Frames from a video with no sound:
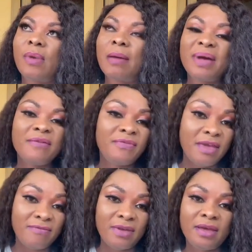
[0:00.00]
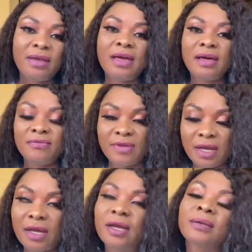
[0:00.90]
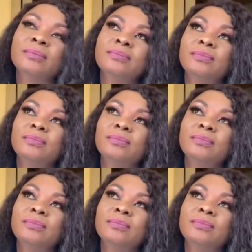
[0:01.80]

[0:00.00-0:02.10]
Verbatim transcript: I'm half Ewe half Akan.